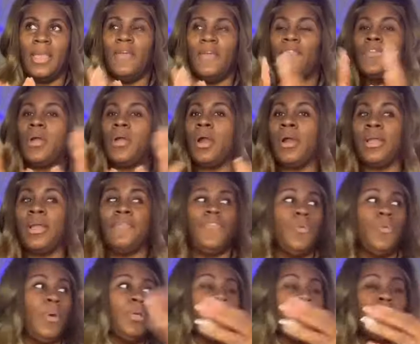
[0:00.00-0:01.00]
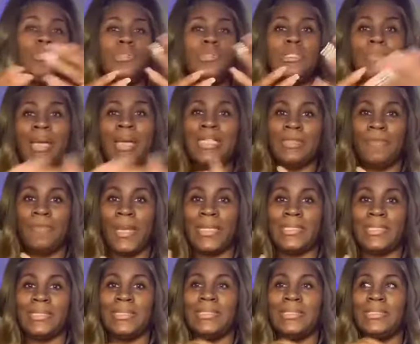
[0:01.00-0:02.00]
If you want to use my
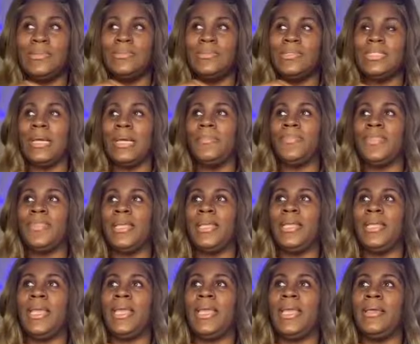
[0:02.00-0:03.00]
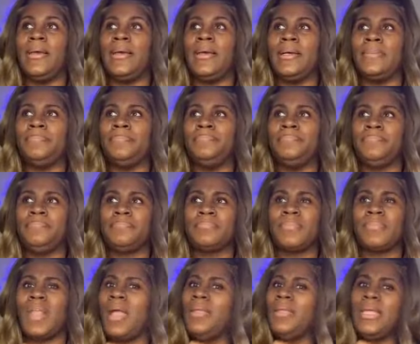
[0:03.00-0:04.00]
space to do something, and
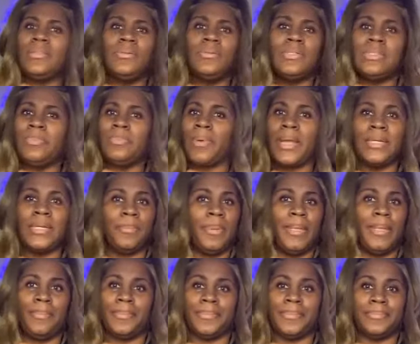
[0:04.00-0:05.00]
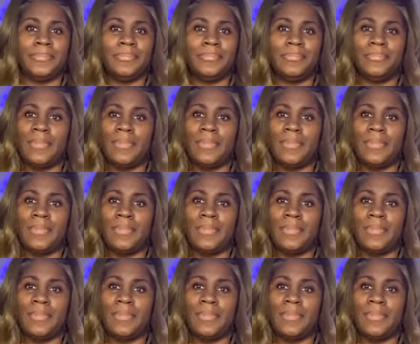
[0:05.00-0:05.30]
all you have to do is bring the people.